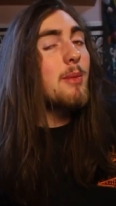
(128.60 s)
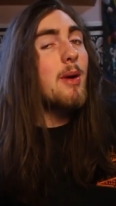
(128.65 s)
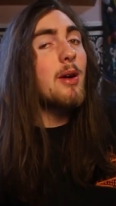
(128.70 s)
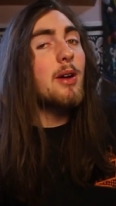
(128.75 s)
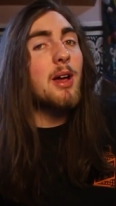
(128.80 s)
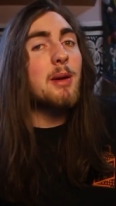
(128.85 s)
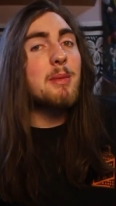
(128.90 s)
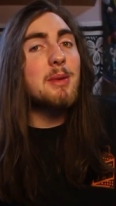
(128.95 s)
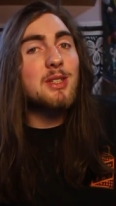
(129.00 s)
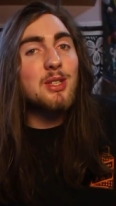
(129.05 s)

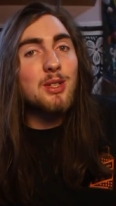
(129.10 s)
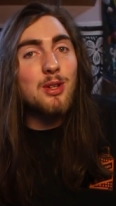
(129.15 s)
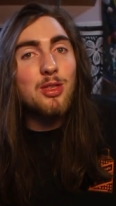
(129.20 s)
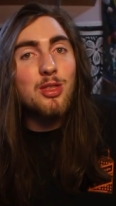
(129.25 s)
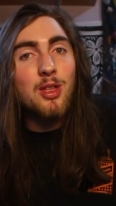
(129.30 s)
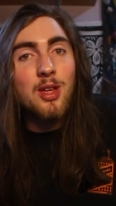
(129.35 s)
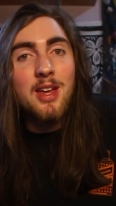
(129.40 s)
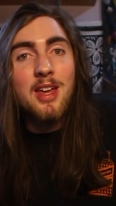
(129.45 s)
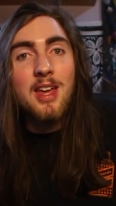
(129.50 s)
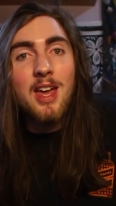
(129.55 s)
woke up at
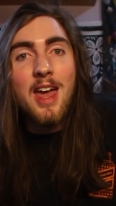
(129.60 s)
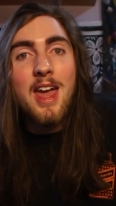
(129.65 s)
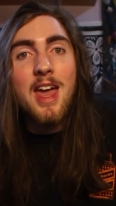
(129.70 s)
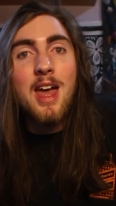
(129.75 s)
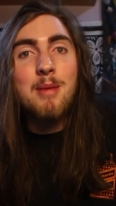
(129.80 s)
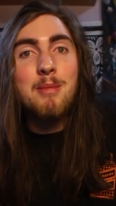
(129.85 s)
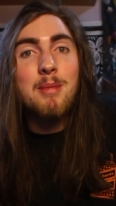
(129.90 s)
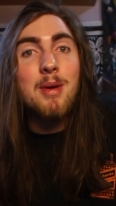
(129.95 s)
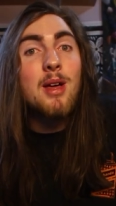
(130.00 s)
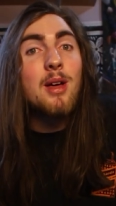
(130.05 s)
2:30
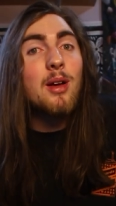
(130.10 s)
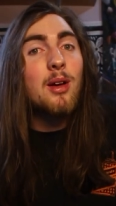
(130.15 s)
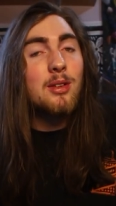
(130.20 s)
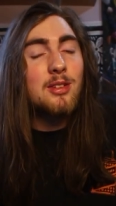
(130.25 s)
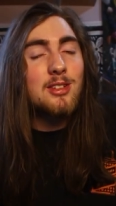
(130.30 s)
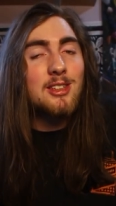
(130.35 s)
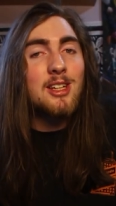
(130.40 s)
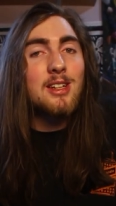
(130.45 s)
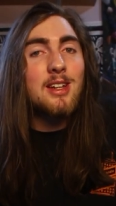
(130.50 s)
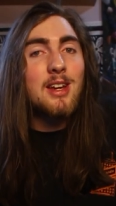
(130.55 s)
a.m. on
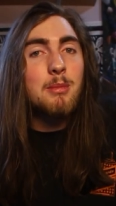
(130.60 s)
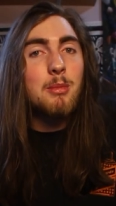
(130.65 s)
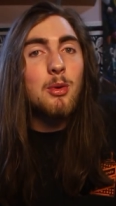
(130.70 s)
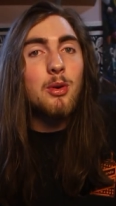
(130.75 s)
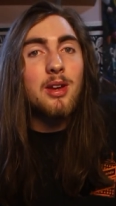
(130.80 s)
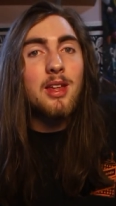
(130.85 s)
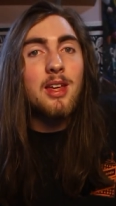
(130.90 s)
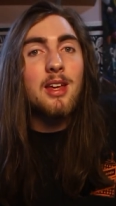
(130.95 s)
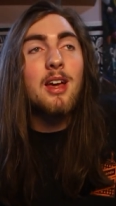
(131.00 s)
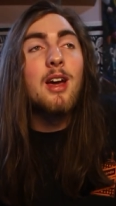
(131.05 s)
Sunday
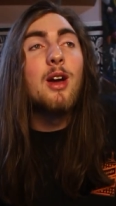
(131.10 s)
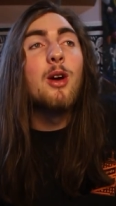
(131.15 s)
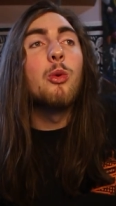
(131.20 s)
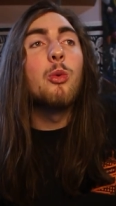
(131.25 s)
morning,